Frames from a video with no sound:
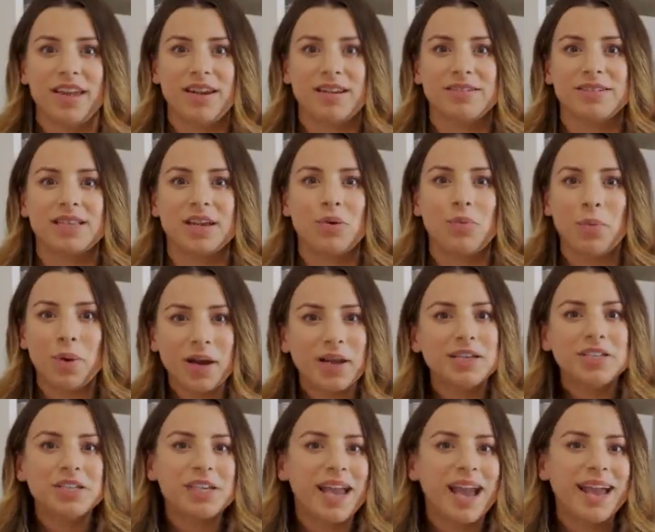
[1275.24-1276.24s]
it, and I was like, where
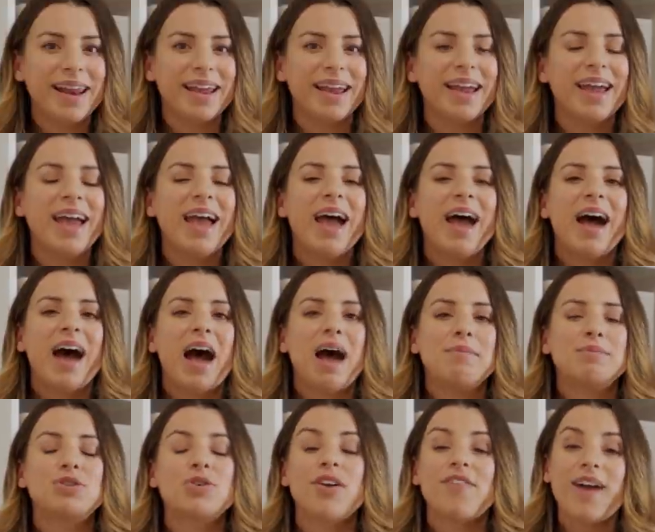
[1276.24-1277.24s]
did you get it?
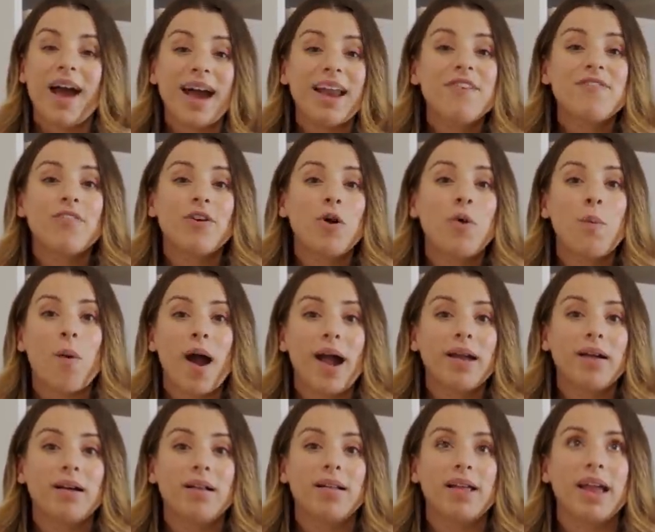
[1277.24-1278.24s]
Um, so I've had it for a
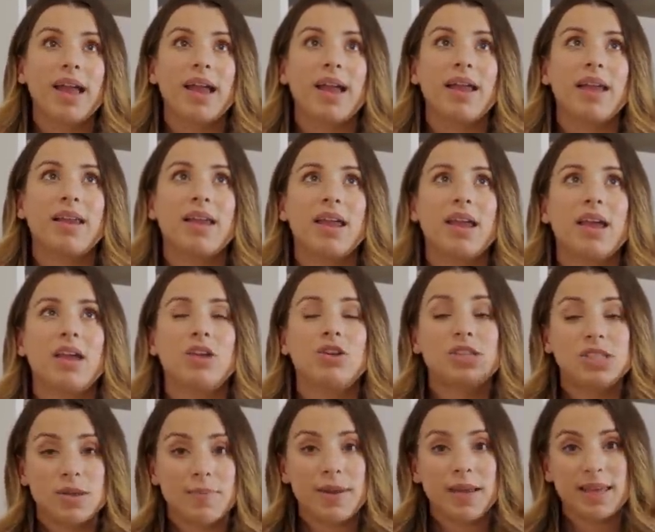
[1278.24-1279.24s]
while, and it
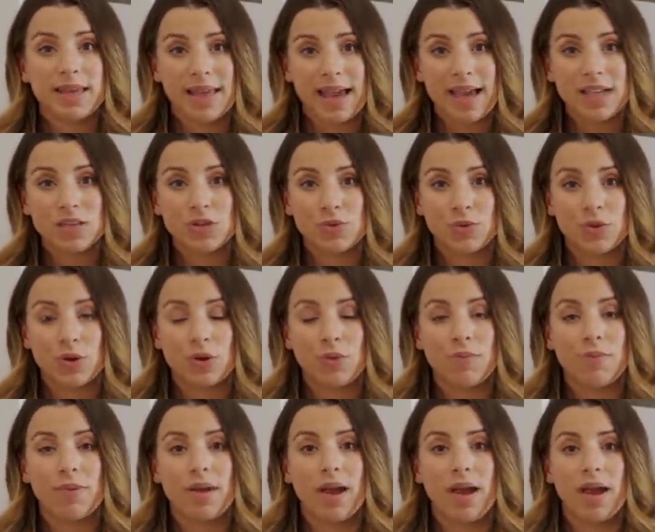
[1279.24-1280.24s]
used to be in the guest
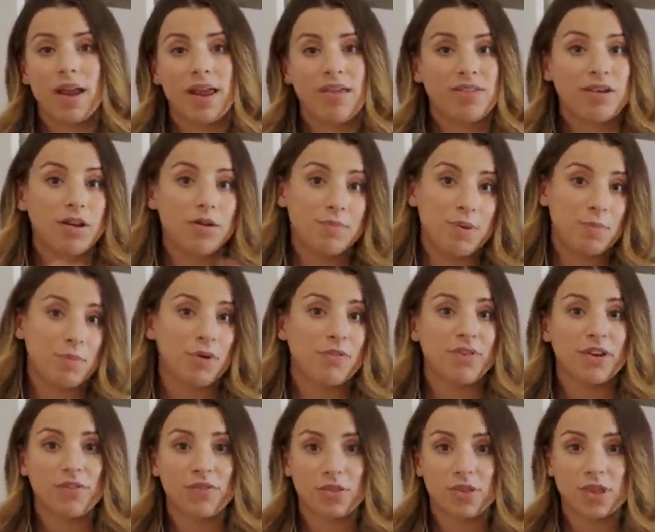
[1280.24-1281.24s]
room, and I thought it'd be
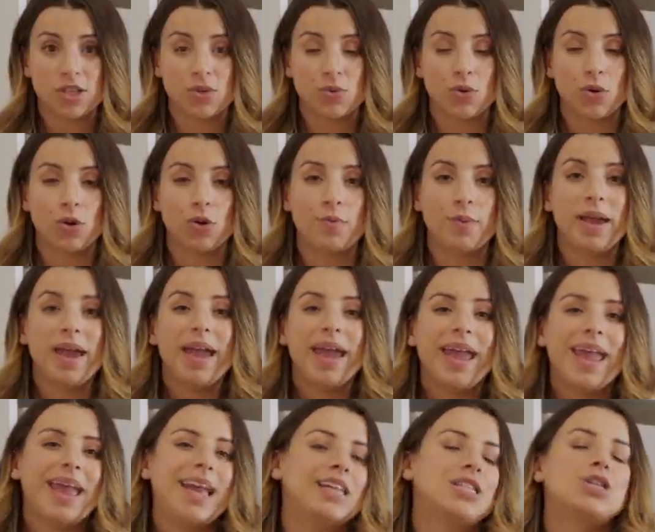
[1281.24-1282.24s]
perfect for this room.
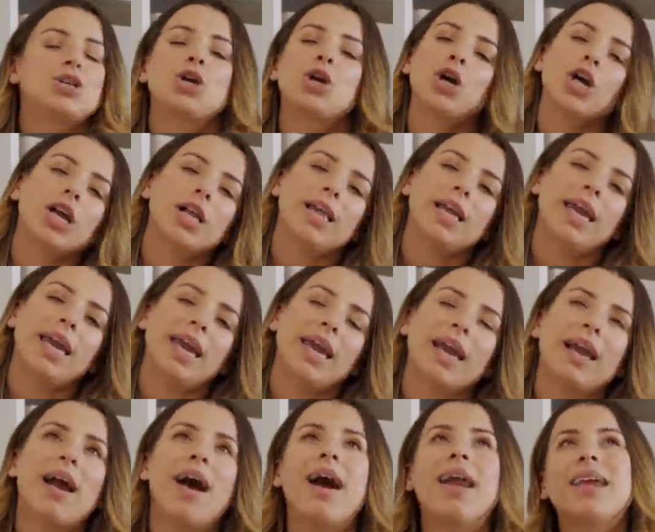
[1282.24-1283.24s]
It's girly,
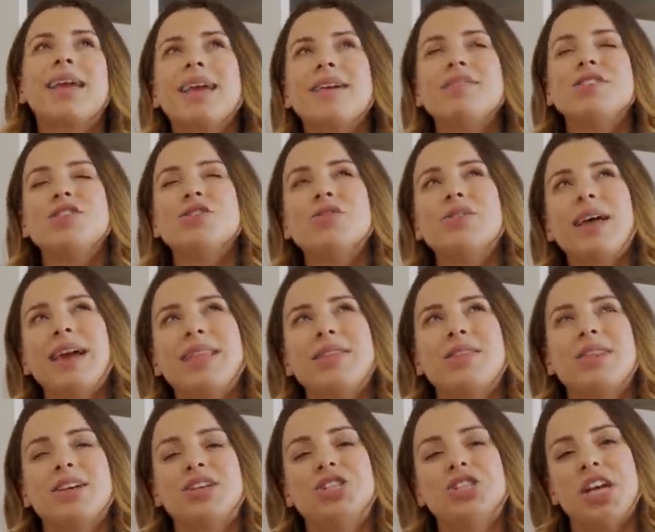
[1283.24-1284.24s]
it kind of gives you
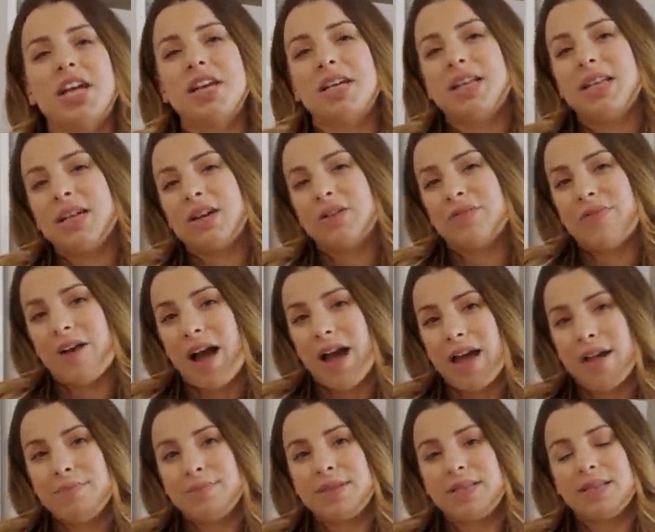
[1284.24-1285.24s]
like the chandelier
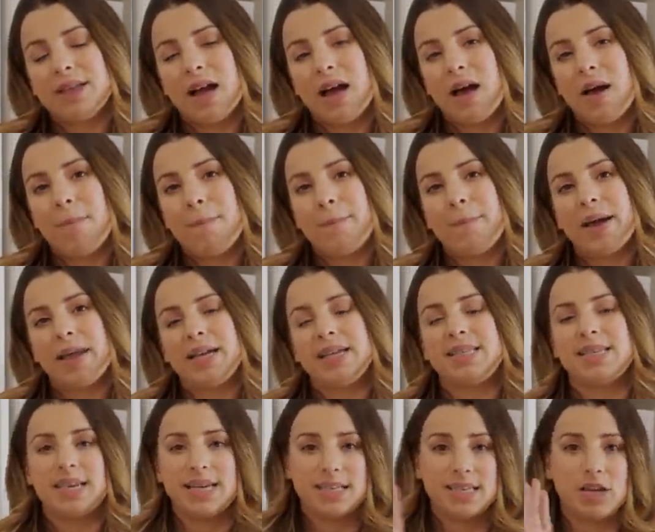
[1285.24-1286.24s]
vibes, um, but
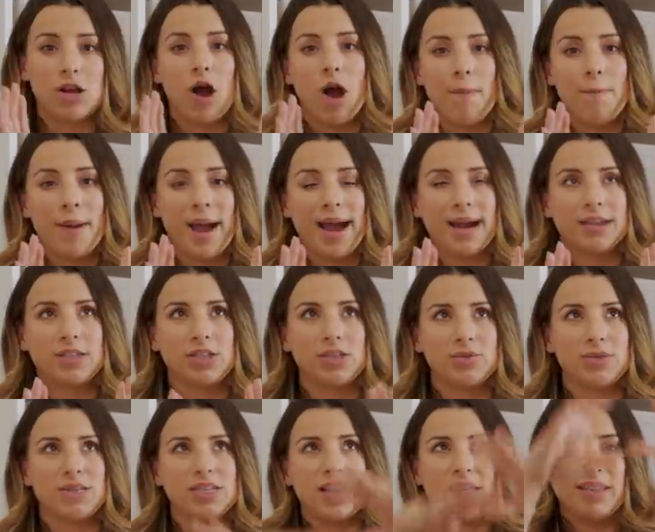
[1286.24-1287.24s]
it's nice and compact,
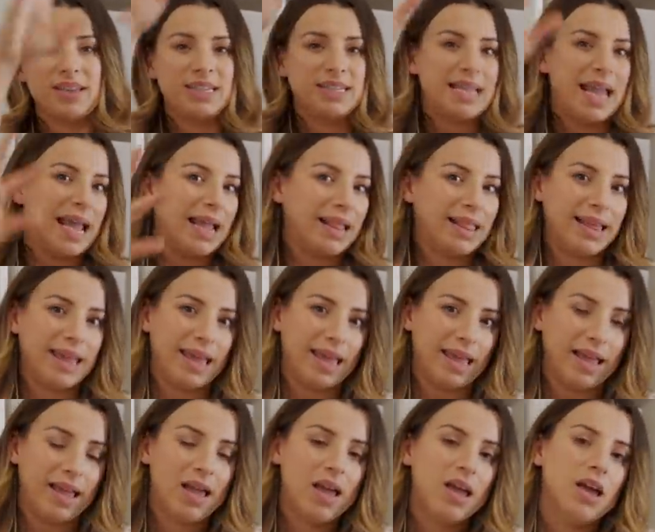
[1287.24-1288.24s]
so it's nothing
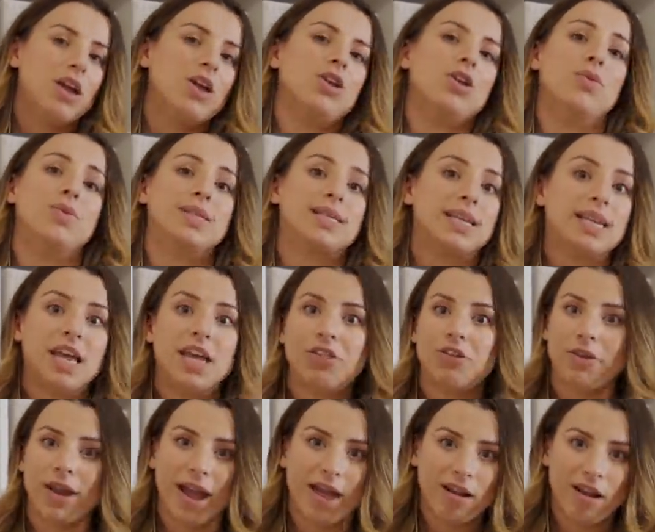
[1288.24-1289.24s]
dangling, no one's gonna
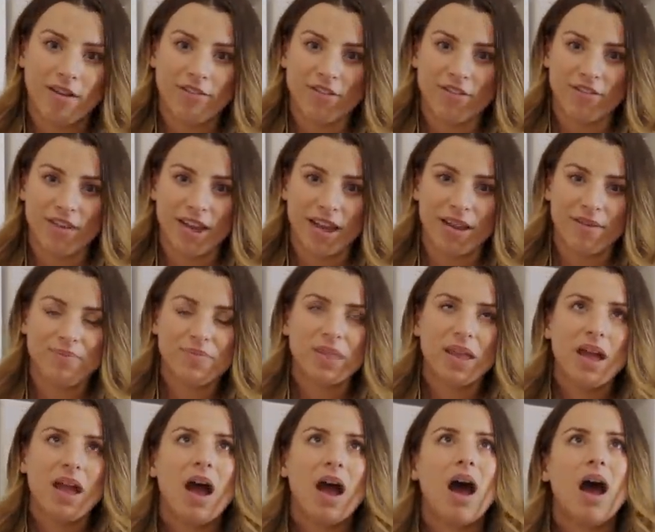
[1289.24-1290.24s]
hit their head off of it.
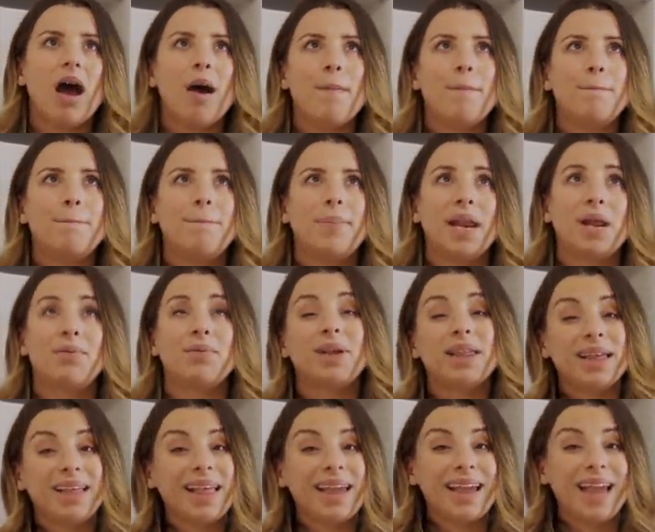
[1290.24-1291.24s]
Um, but I
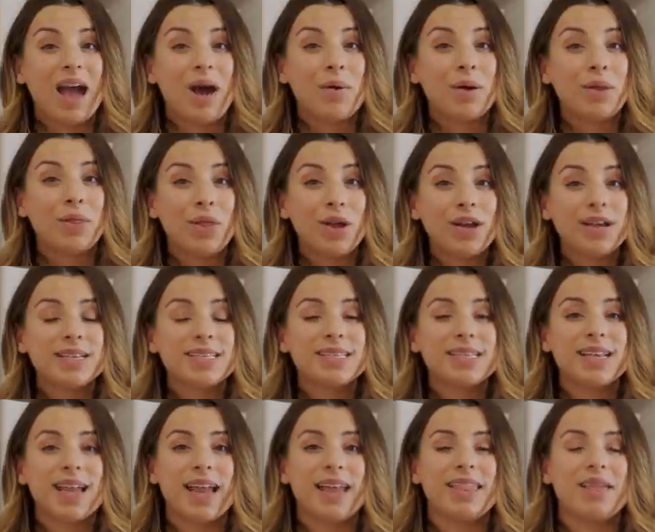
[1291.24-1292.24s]
really like how it
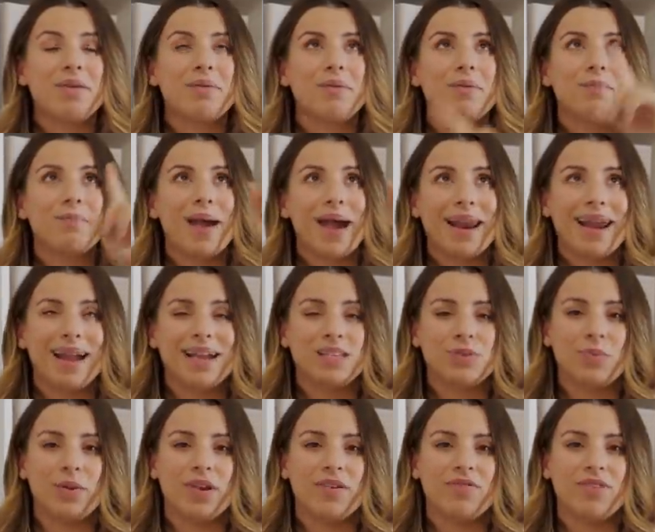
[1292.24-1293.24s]
looks. And then Matt
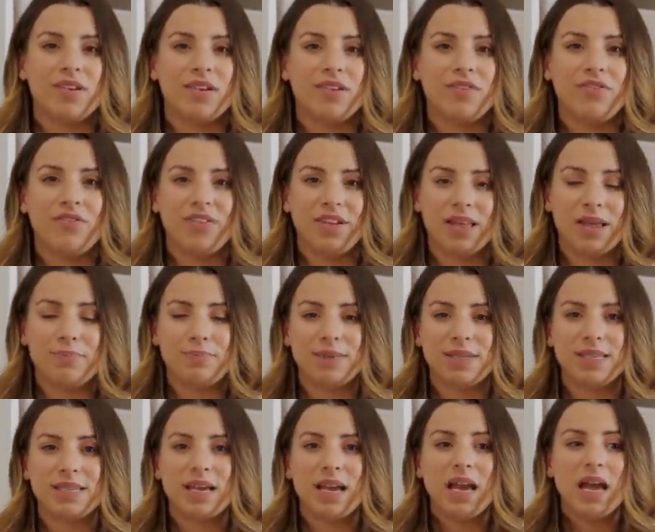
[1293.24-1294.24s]
has one of the
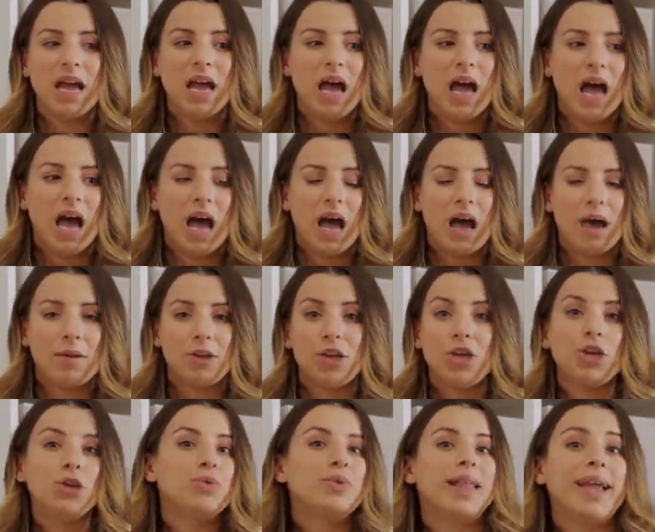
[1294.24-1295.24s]
Philips uh,
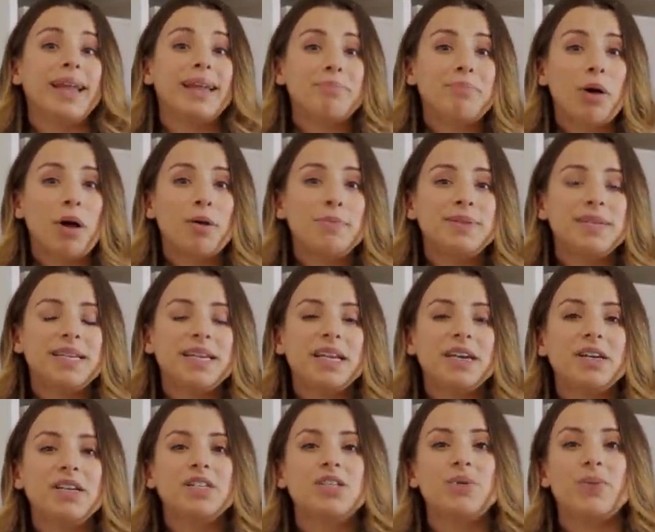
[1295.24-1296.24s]
Hue light bulbs in
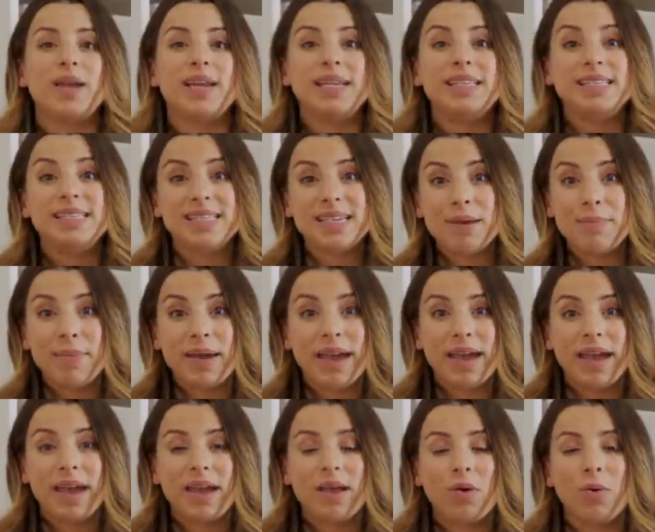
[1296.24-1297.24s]
here, so we can dim
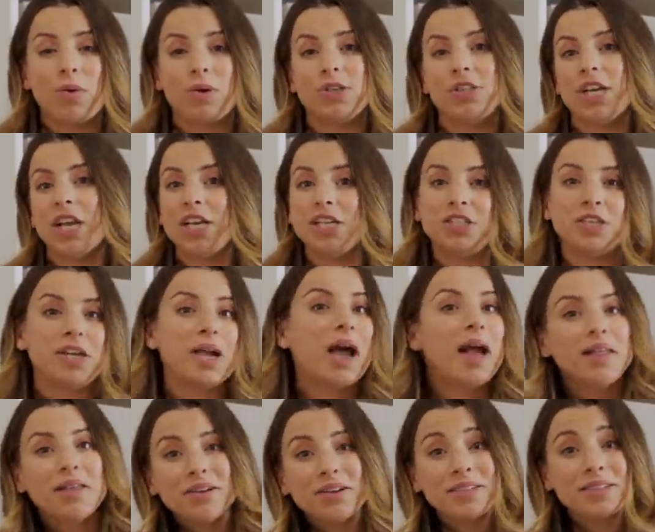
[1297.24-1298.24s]
it or change the
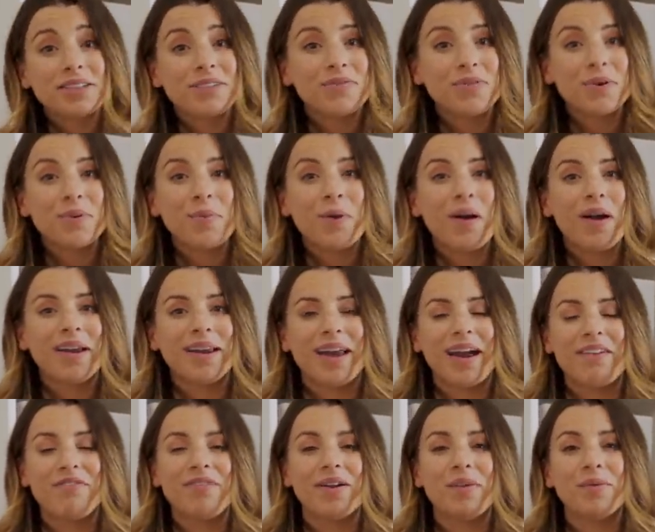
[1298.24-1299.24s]
colors if we want and
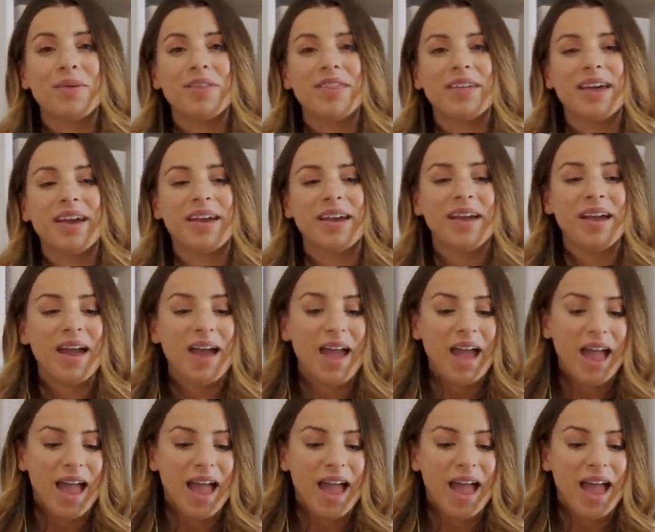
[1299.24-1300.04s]
have fun with it.